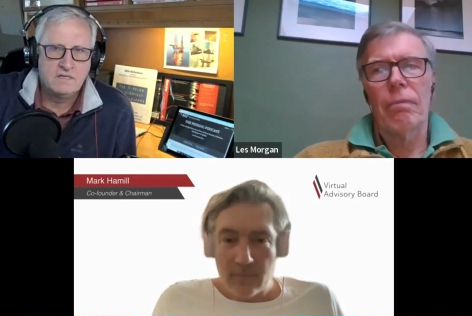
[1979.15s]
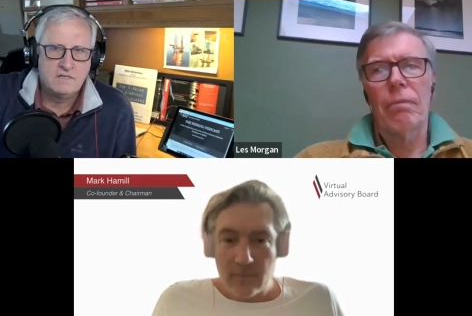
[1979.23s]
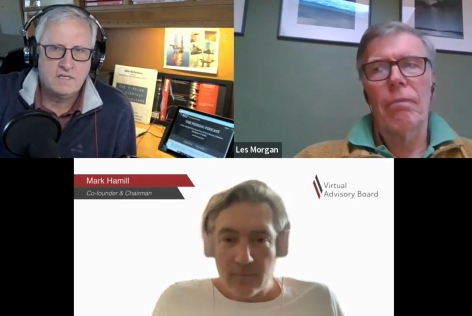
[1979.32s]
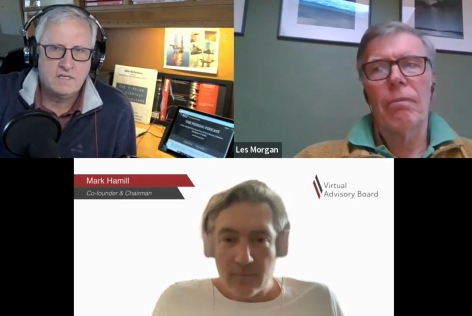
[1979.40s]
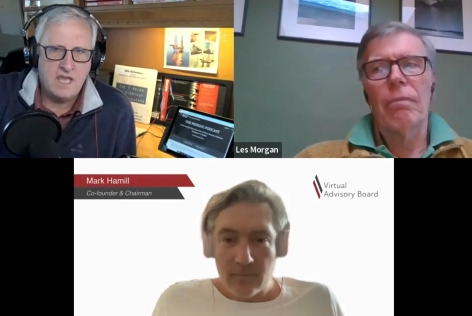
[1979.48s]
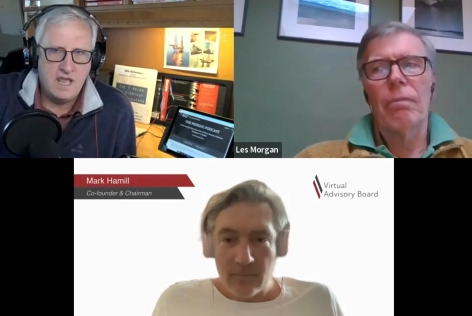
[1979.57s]

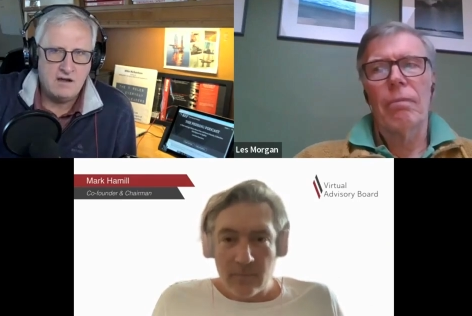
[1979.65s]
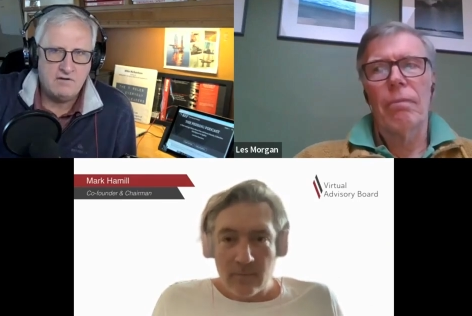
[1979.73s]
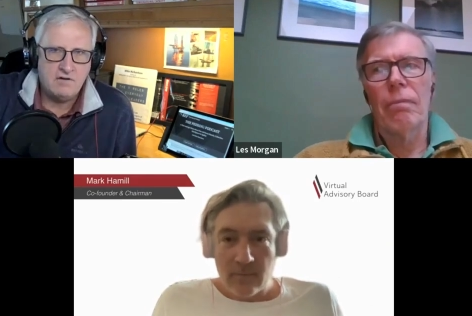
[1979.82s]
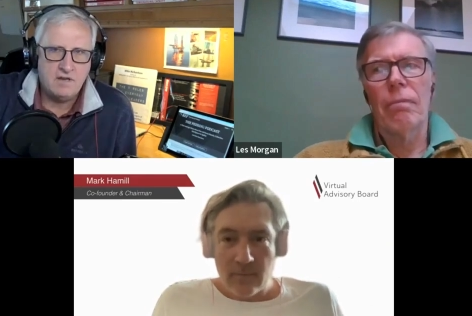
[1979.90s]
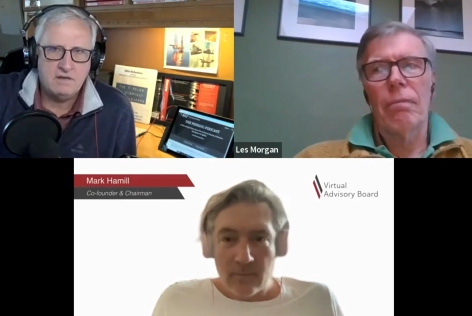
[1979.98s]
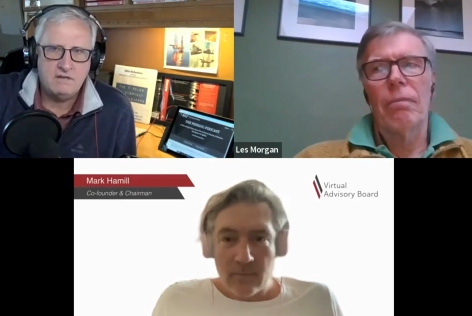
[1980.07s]

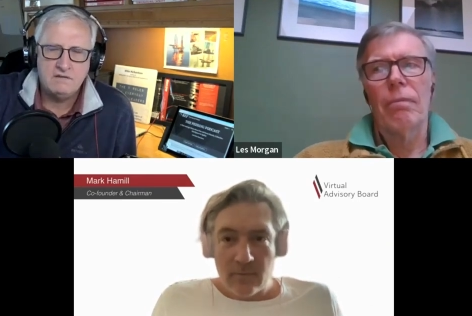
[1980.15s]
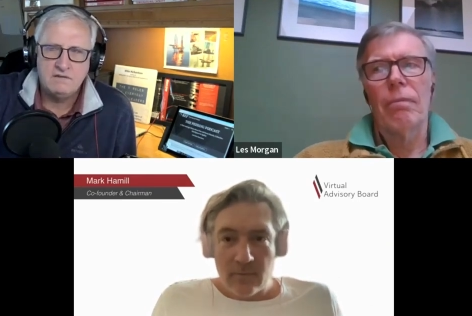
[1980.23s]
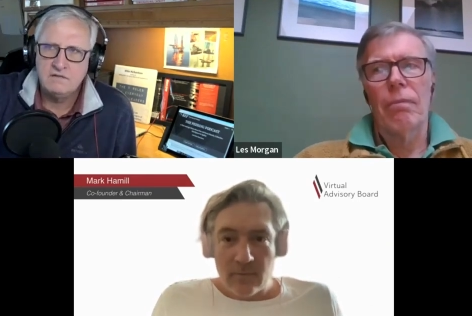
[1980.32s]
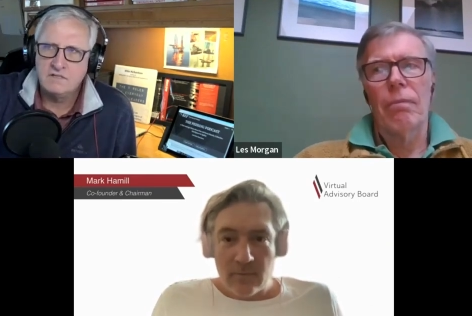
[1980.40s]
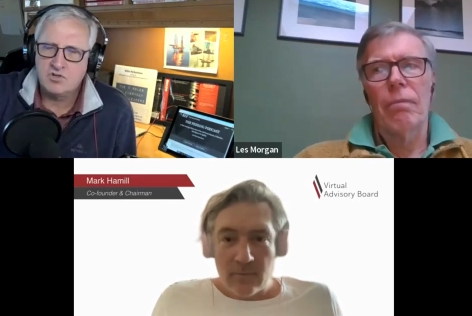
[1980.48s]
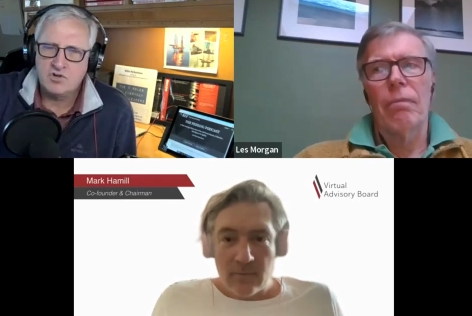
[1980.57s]
Speaker 1: caring,
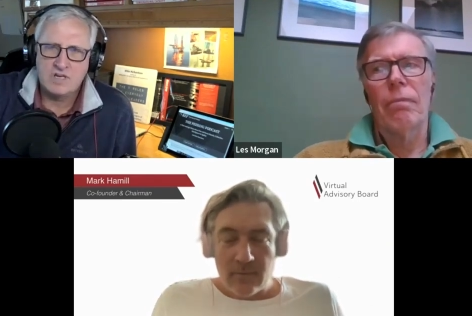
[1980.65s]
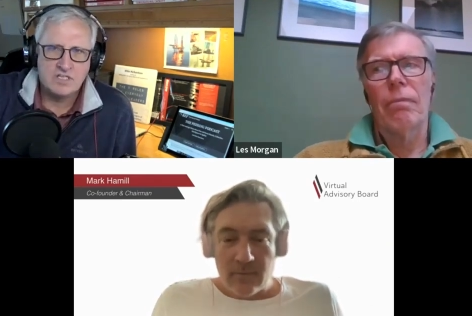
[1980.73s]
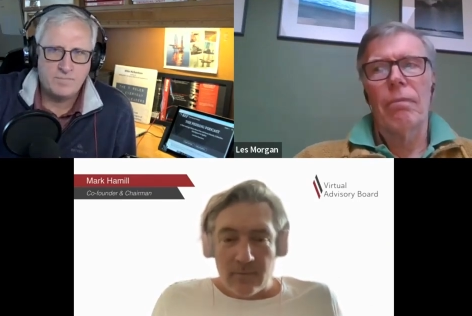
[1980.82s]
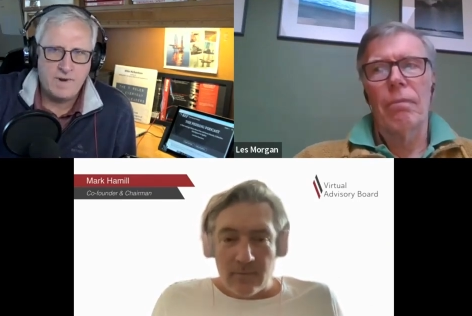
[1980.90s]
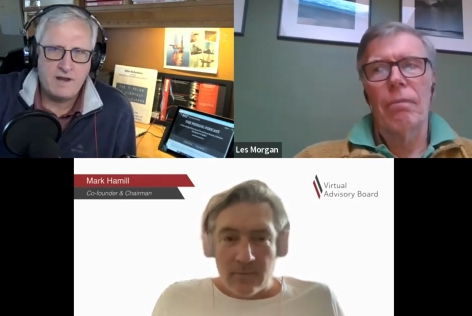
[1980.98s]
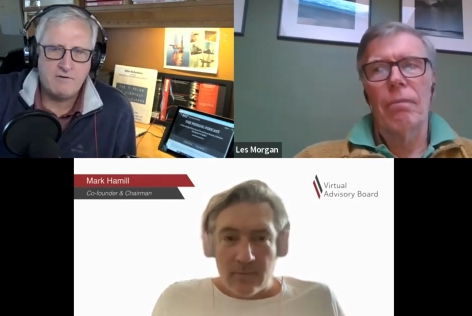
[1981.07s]

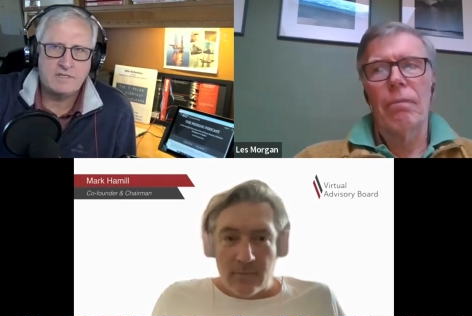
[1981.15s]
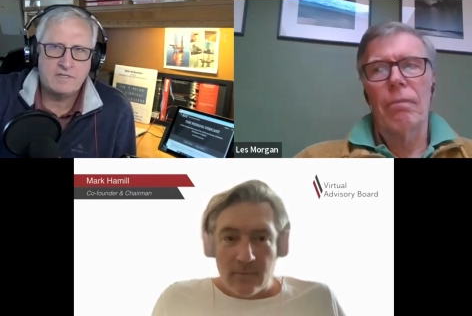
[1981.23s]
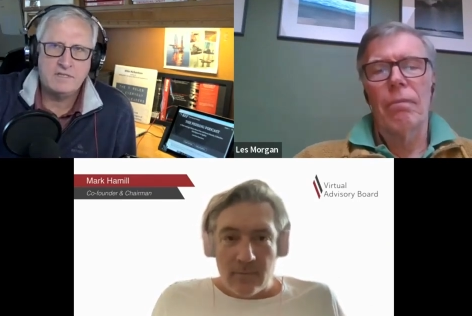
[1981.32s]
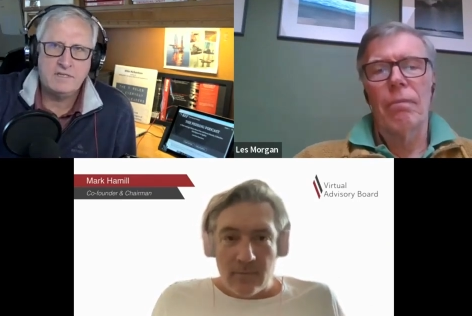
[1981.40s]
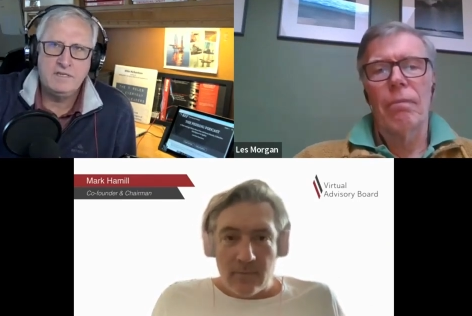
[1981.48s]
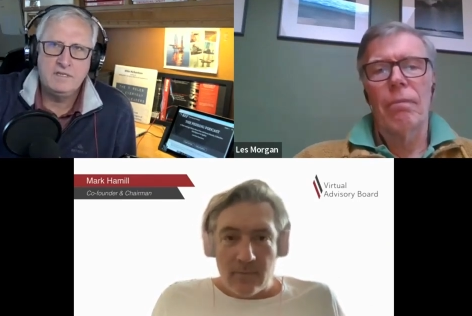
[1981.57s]

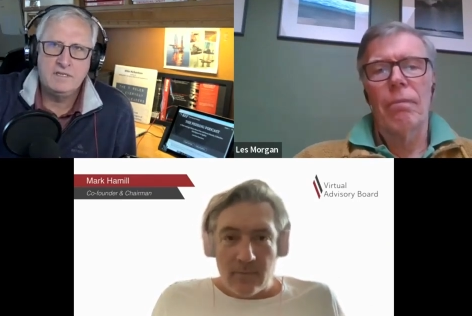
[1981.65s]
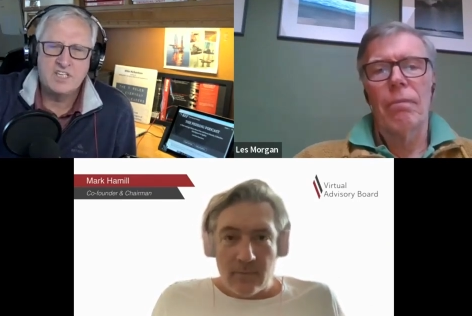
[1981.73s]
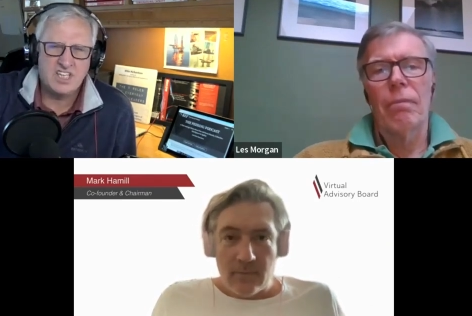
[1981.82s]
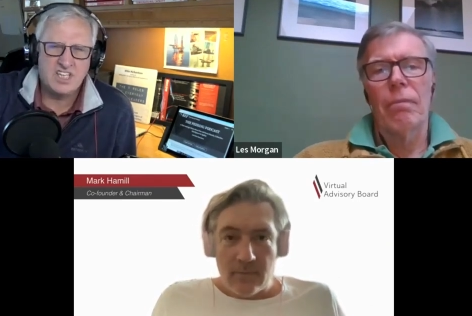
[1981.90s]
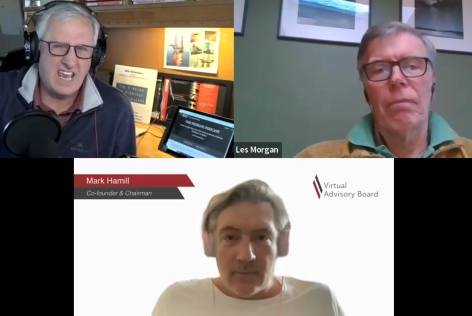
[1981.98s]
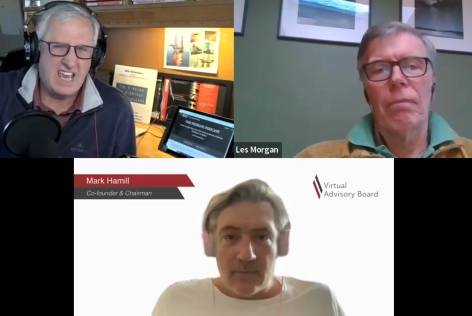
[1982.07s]
transparency,
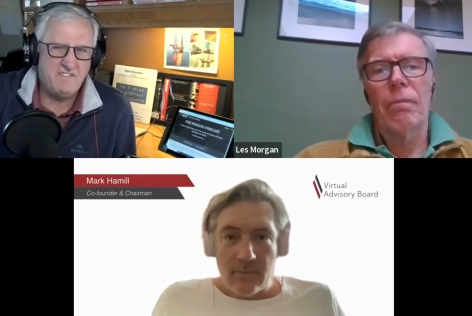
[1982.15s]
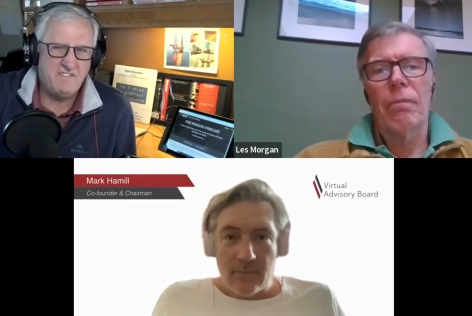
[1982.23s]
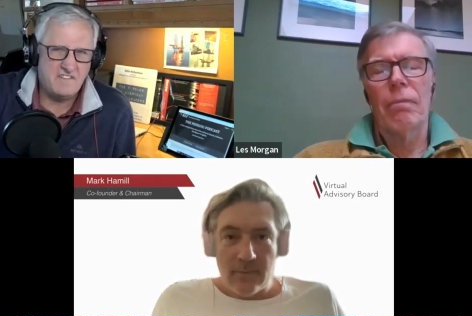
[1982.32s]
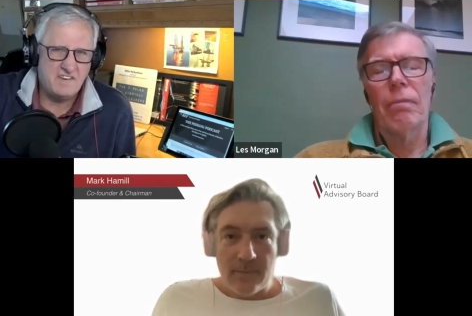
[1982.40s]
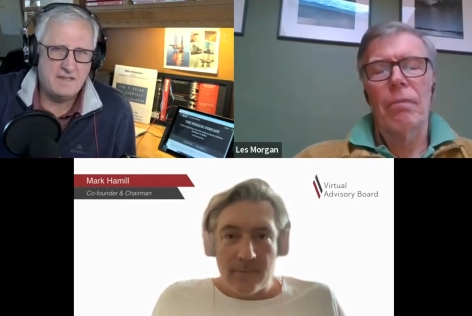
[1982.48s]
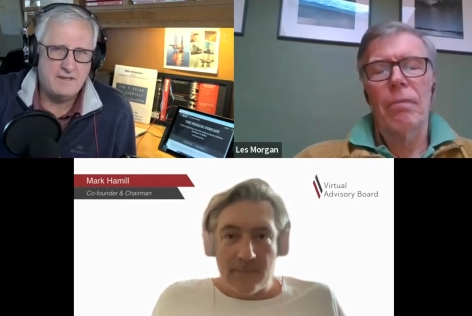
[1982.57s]

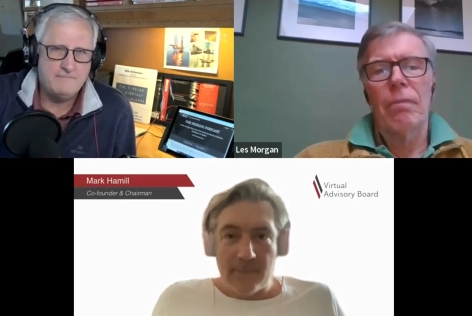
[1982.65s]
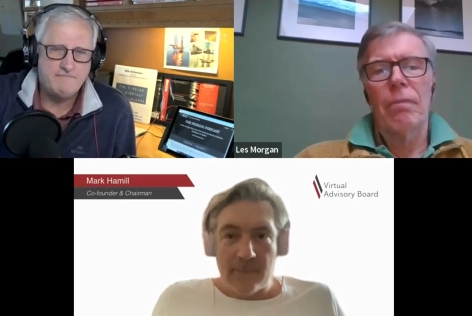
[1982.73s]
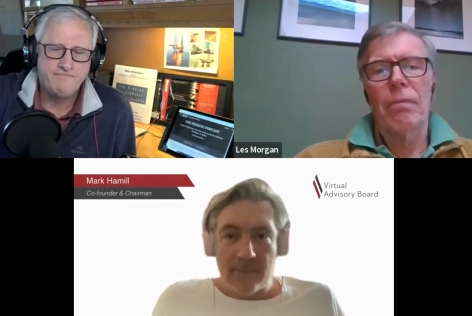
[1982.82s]
safety,